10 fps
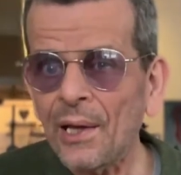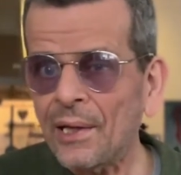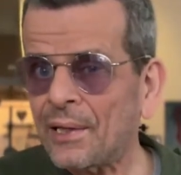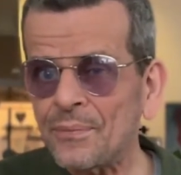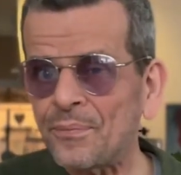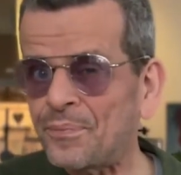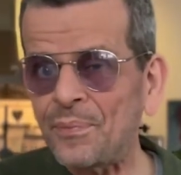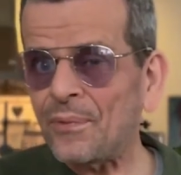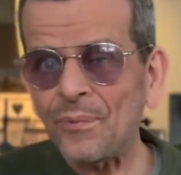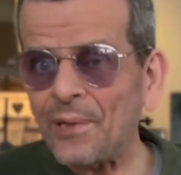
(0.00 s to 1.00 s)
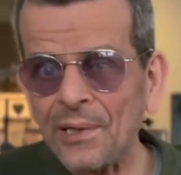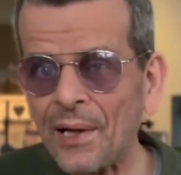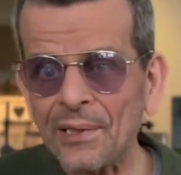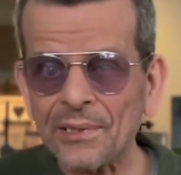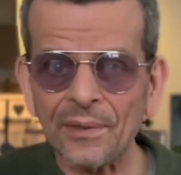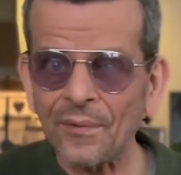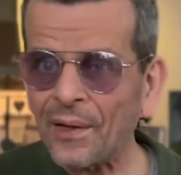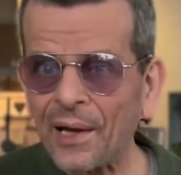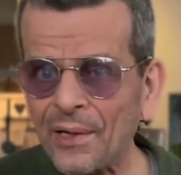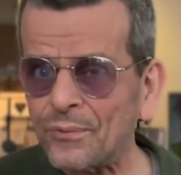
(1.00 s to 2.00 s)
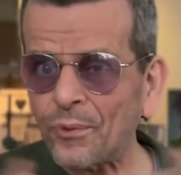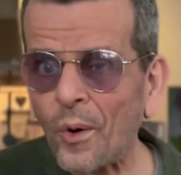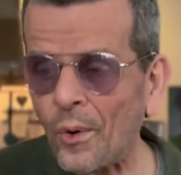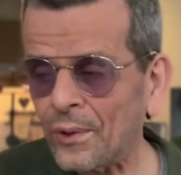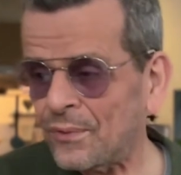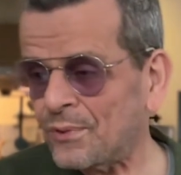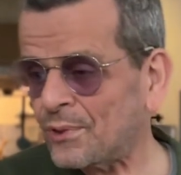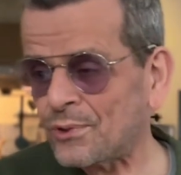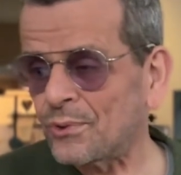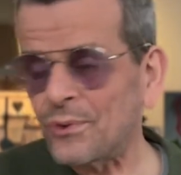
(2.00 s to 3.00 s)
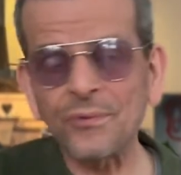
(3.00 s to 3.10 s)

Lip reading: It can be really nice and kind of raw if you just use it.